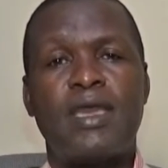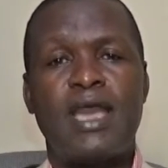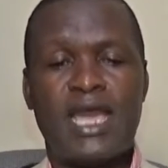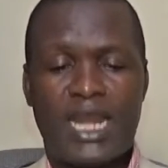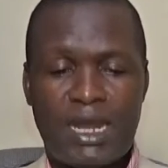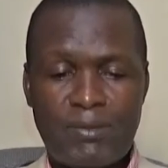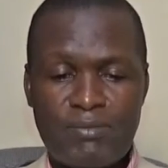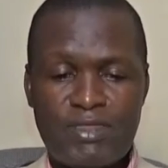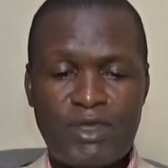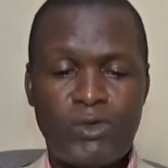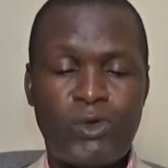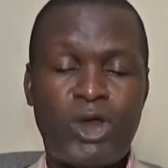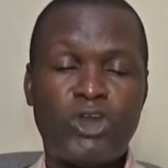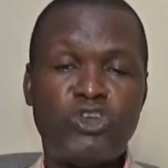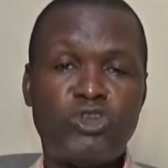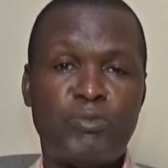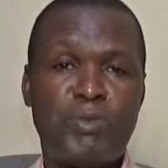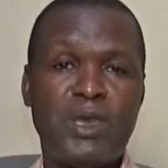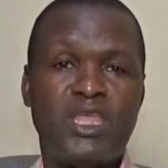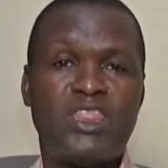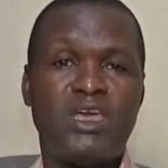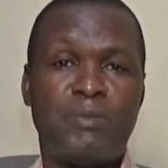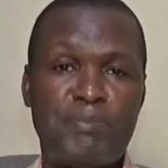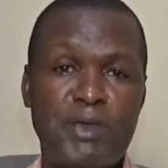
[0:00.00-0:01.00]
and I'm the one to
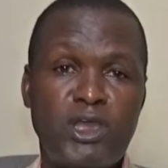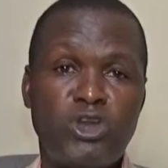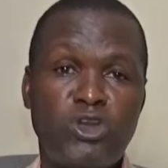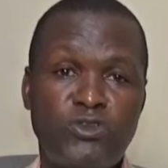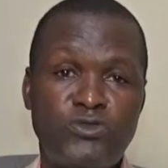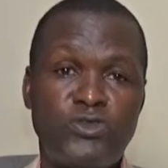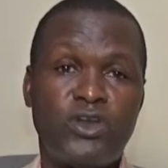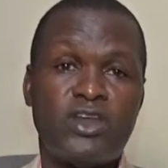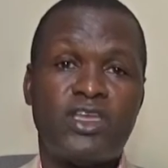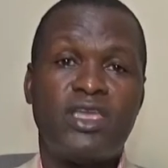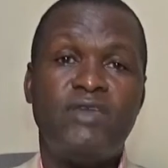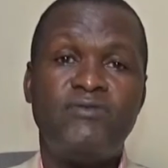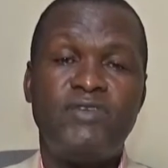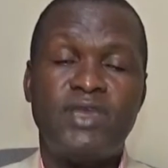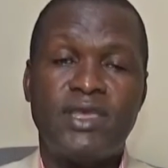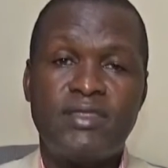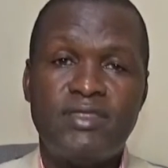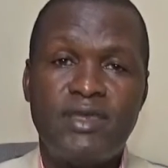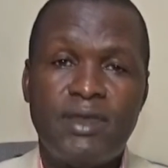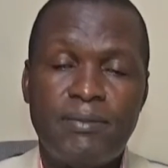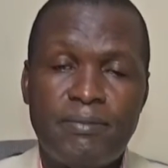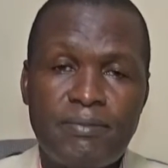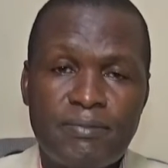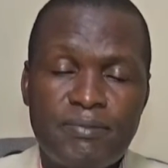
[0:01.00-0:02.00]
bear the pain of forgiving
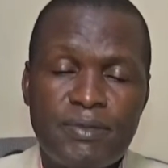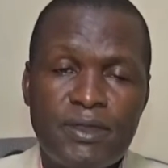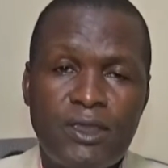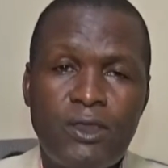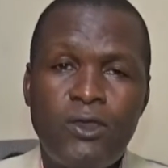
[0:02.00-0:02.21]
them?